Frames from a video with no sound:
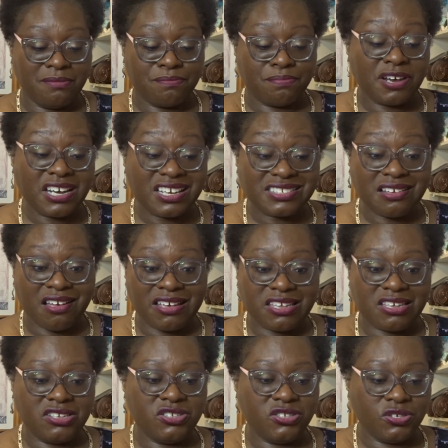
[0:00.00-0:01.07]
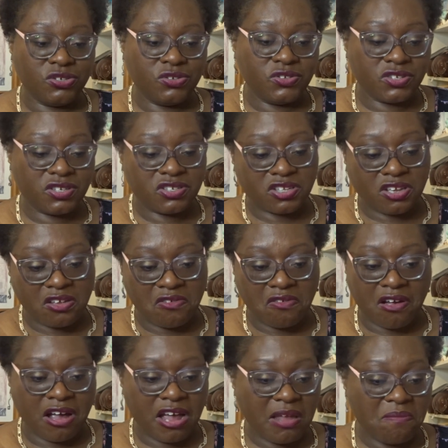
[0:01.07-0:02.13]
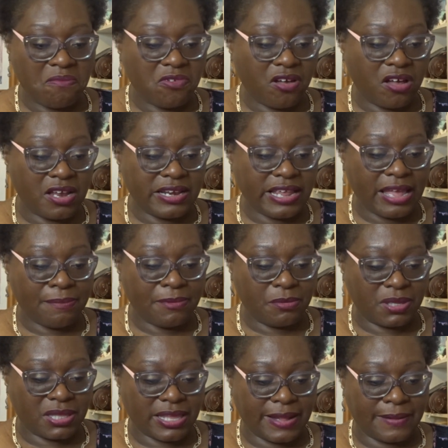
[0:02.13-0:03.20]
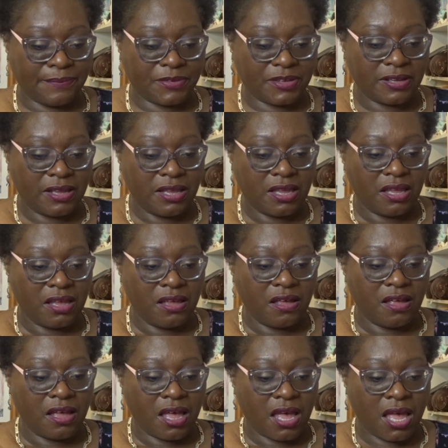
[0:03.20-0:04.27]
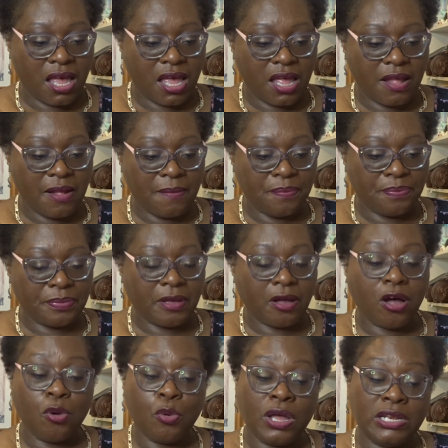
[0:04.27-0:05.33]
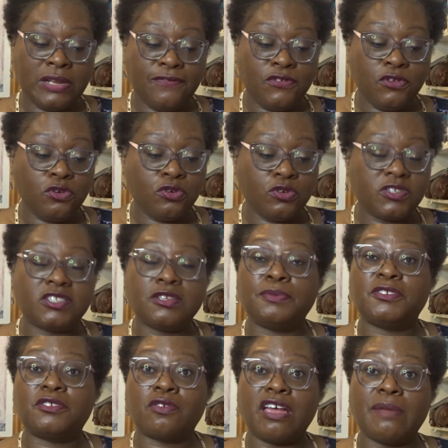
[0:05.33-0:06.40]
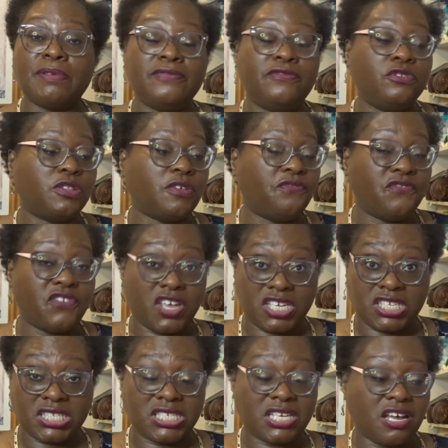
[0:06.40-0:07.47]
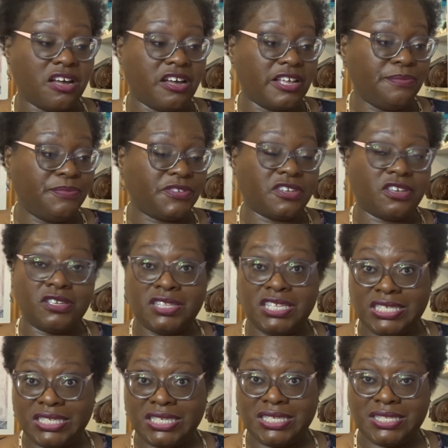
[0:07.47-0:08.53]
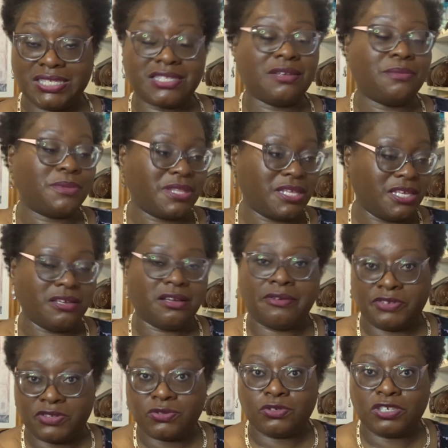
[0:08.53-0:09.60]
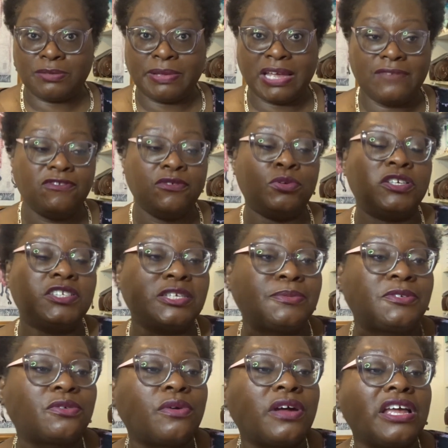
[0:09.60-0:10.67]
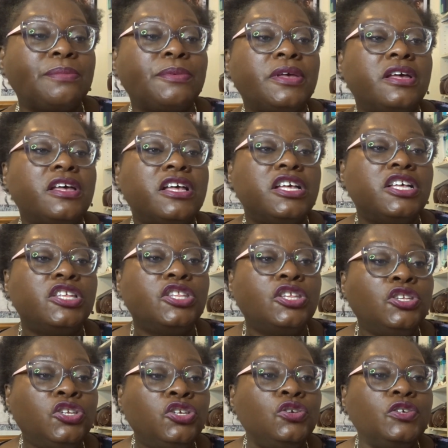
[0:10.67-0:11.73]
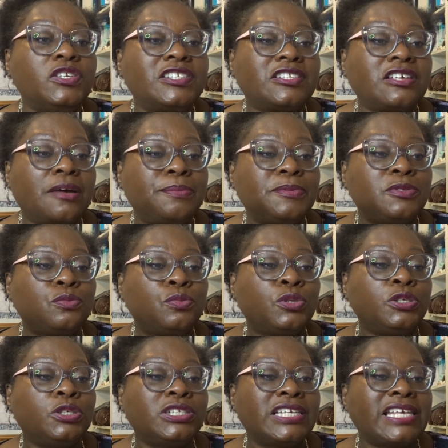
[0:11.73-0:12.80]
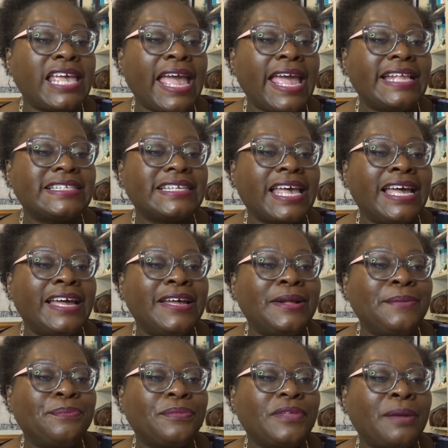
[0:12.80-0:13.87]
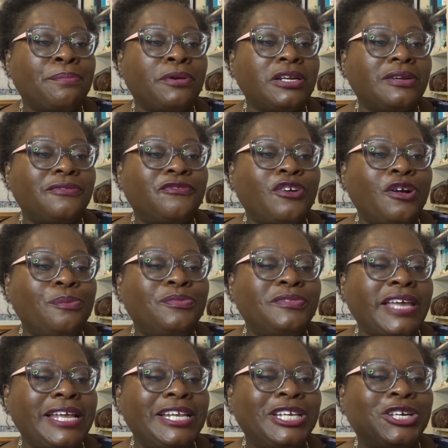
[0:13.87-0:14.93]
that I can use. So I'm not unhappy with that. Oh, and if you're subscribing for the first time, so this is something I was talking about, if you want to subscribe, new subs will get a product from Daily